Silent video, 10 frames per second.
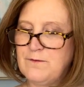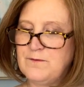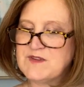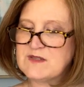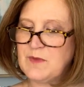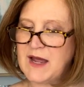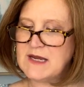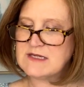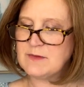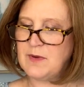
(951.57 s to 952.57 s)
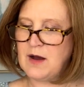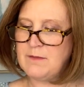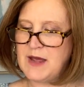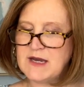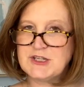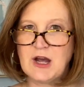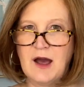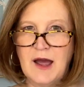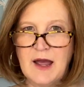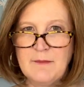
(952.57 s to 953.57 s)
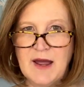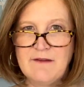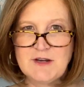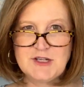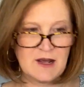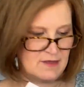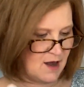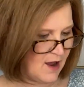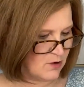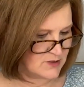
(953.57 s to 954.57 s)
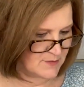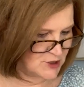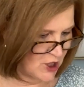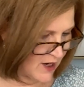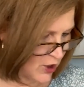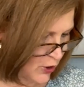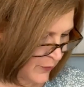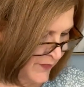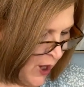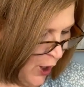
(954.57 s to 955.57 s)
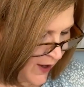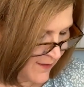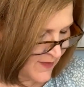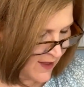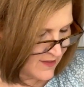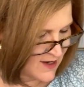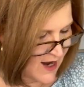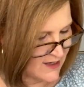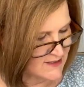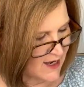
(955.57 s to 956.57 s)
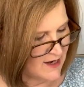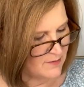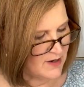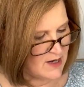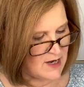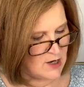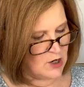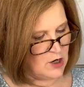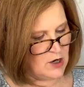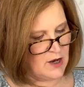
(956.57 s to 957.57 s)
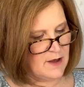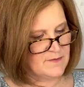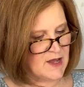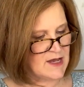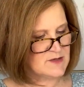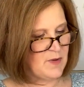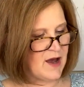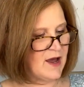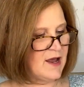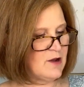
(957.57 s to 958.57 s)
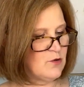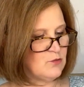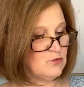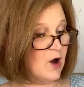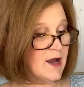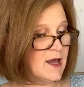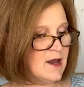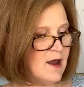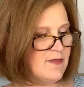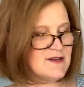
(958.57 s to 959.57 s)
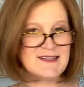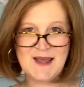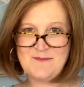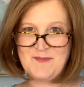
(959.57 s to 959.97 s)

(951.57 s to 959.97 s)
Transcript: Spiced Bombay chai. I might have to check that out. I'm a chai girl. Okay, the next item in here is by Rugged, and this is a